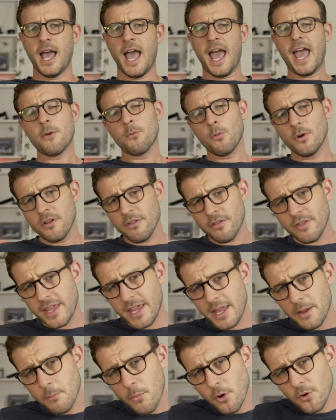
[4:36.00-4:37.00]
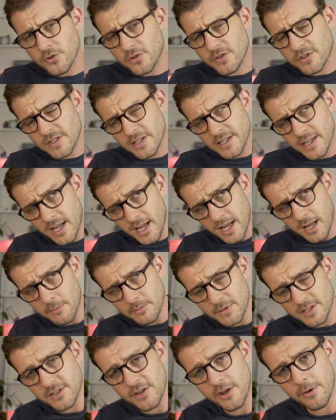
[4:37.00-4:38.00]
And one of the most
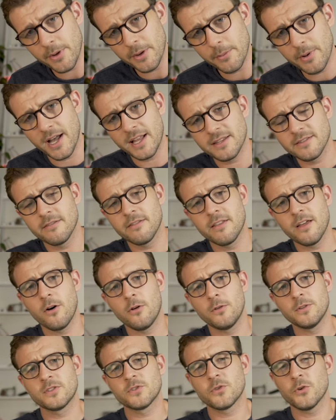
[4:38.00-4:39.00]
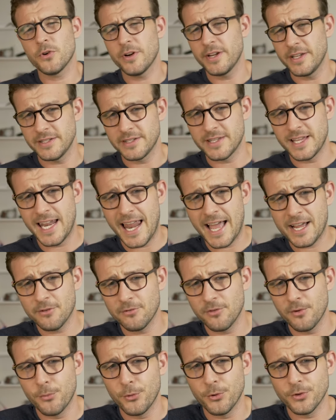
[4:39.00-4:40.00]
disturbing parts of the whole story is the lack of
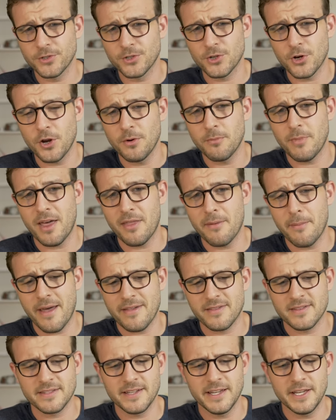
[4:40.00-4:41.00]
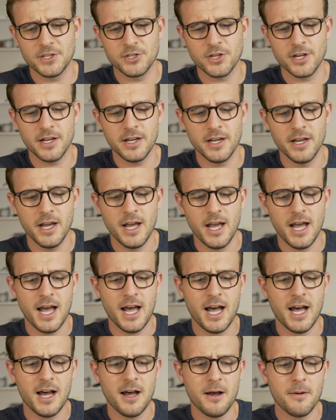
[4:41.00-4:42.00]
remorse shown by the maths teacher,
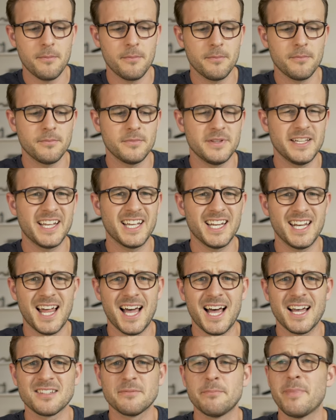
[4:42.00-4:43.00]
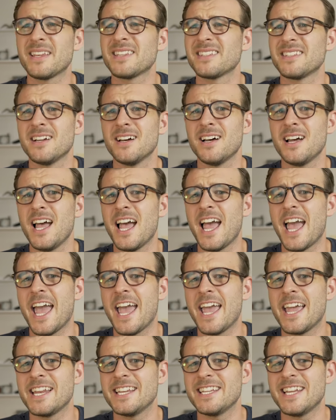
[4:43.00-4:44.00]
Nicolas Bester.
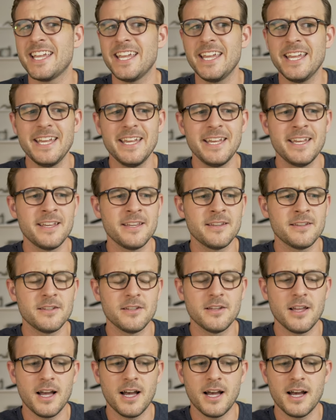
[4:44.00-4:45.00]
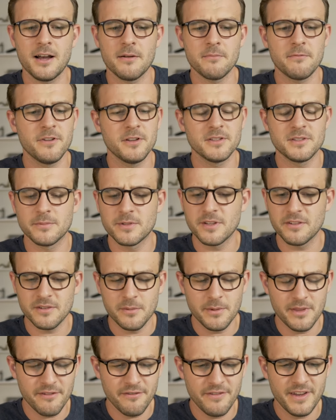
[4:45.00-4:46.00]
And he feels himself to
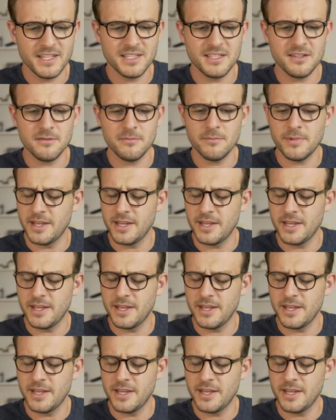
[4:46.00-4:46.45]
be the victim.